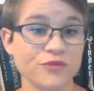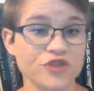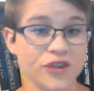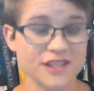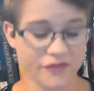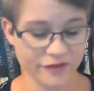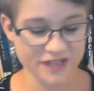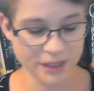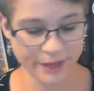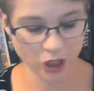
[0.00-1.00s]

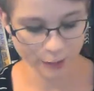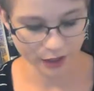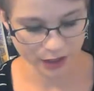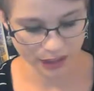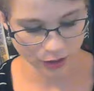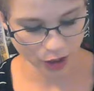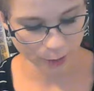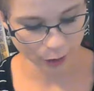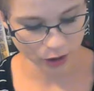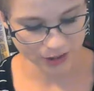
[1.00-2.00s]
2015 by Harper, Ke
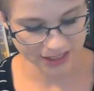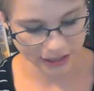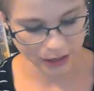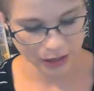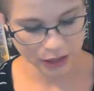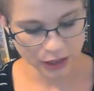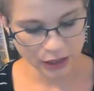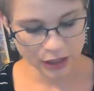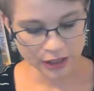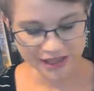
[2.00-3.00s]
Harper Teen.
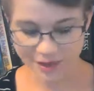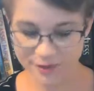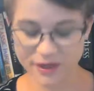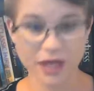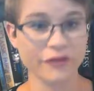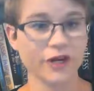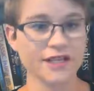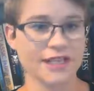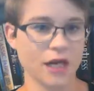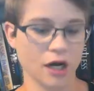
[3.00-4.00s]
Cammie McGovern
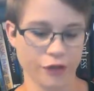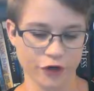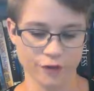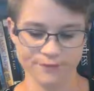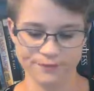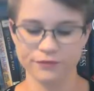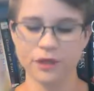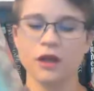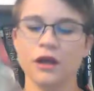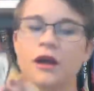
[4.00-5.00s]
is the author.
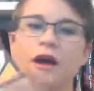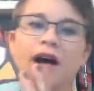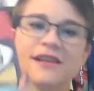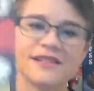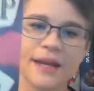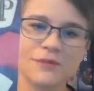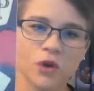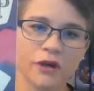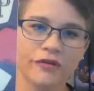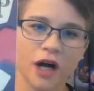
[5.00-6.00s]
A Step
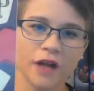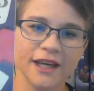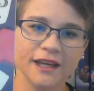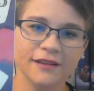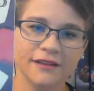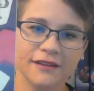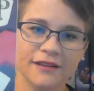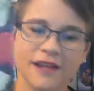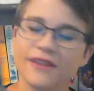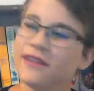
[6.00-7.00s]
Toward Falling,
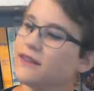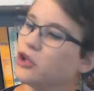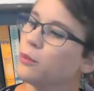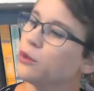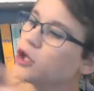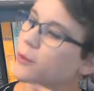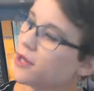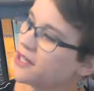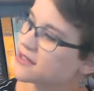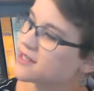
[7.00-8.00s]
and then the little blurb
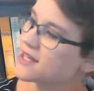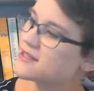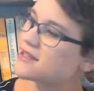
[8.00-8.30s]
on here says,